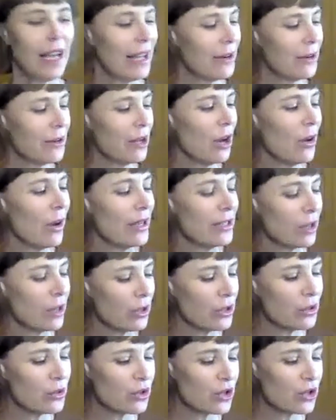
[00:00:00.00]
I don't know. I
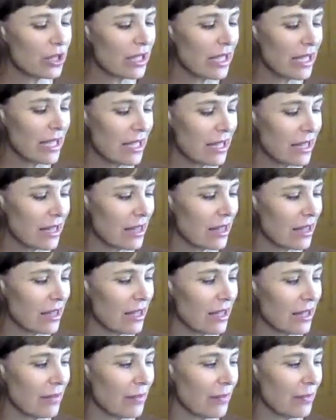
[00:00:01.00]
don't usually.
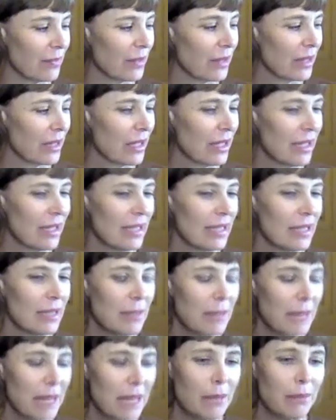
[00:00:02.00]
To
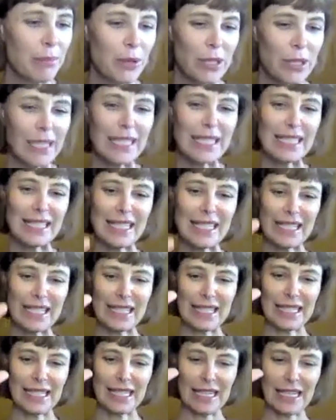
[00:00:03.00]
me, the book
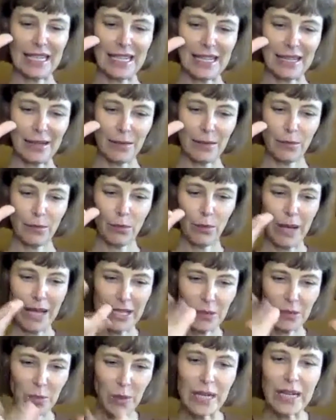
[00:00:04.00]
exists
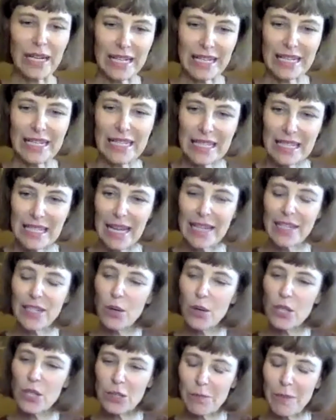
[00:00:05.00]
as what it is. I
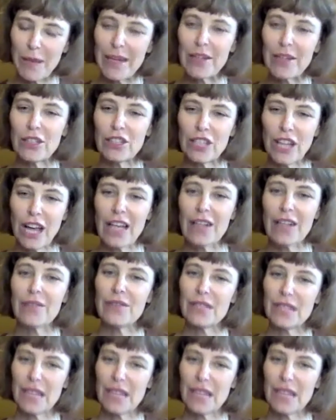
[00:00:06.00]
don't spend a lot of